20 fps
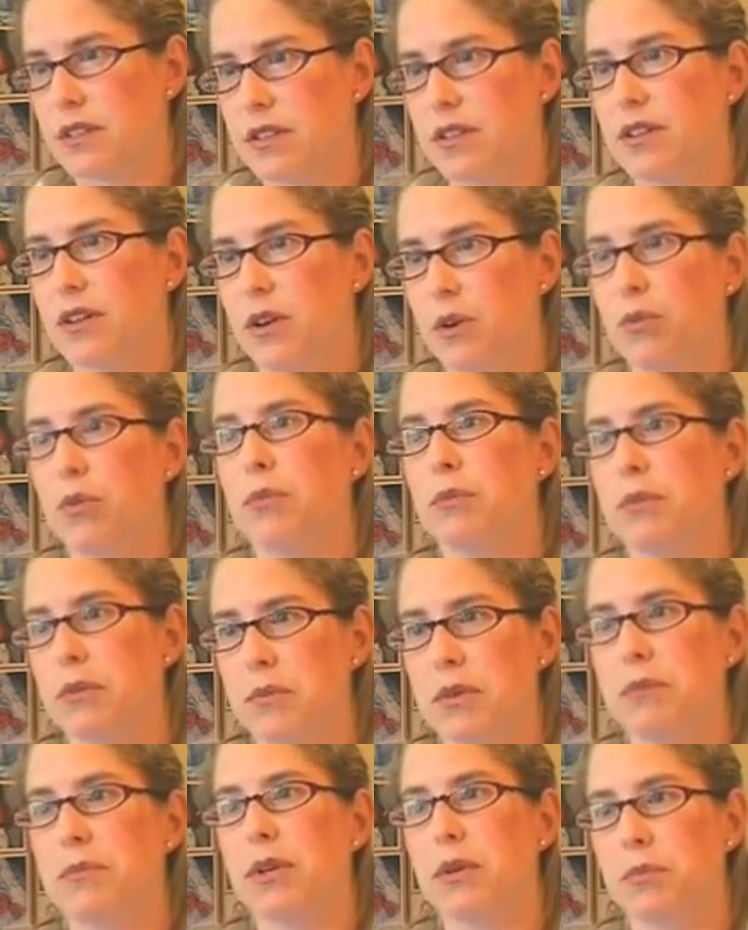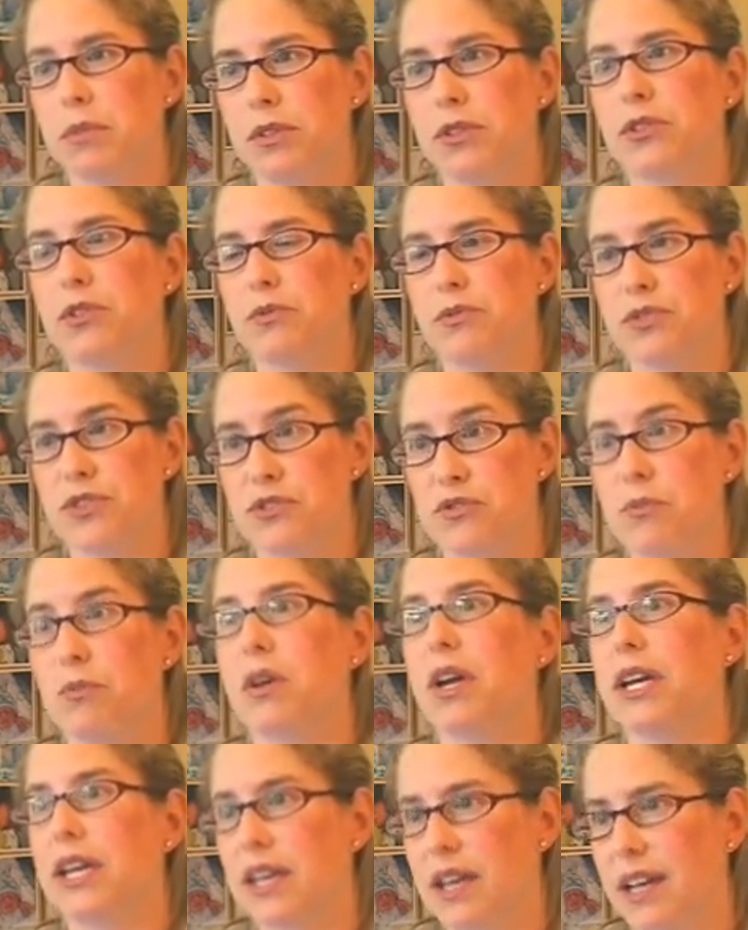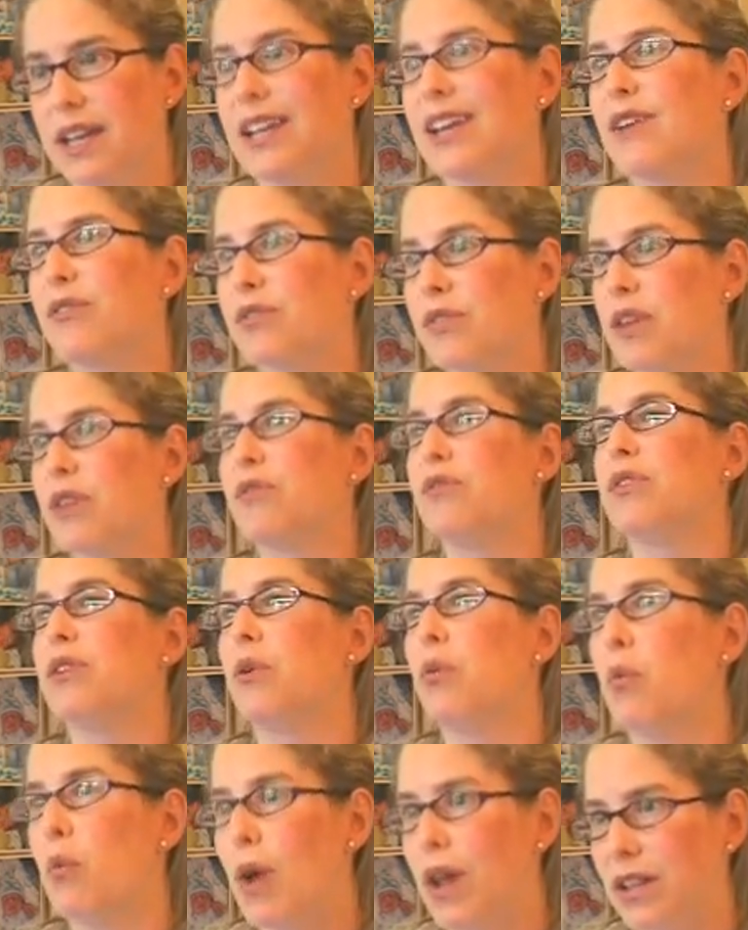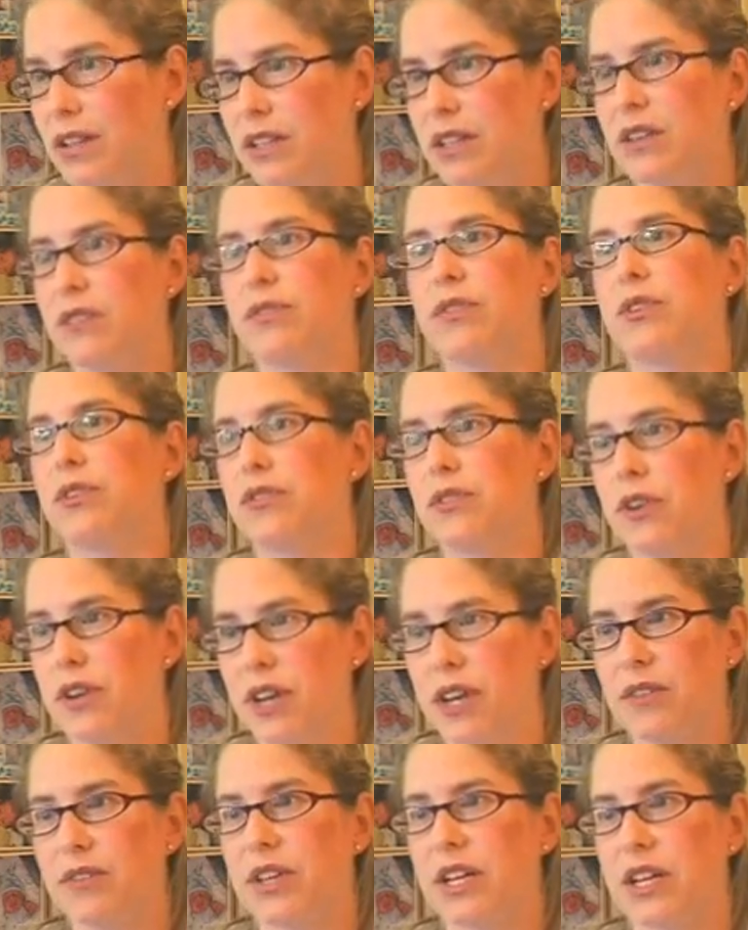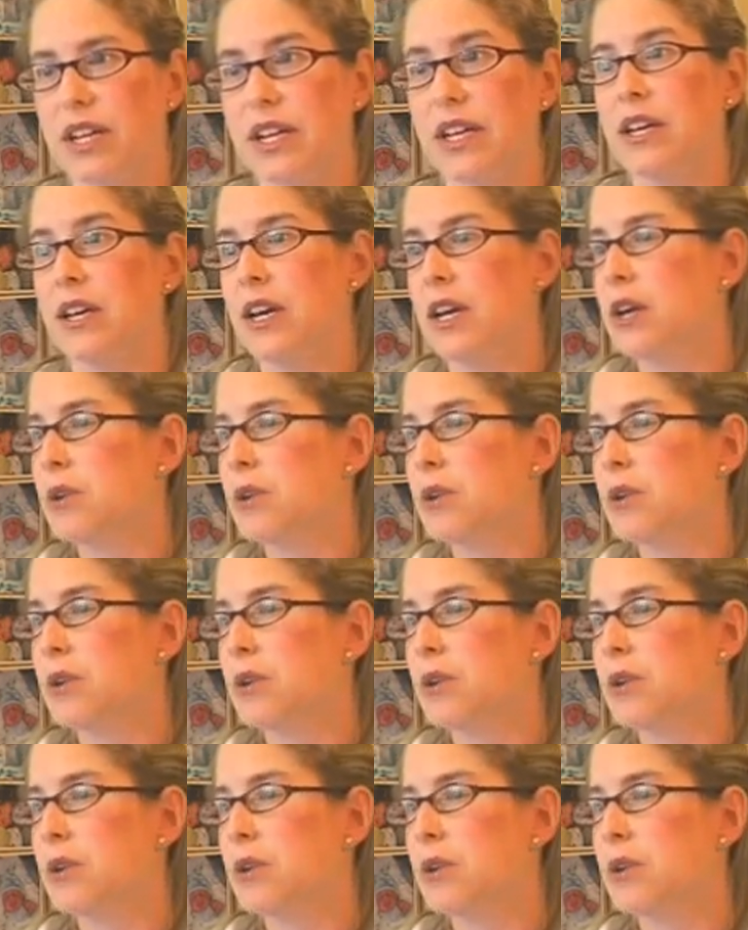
a woman may be able to resume again if they feel well enough and they're not having any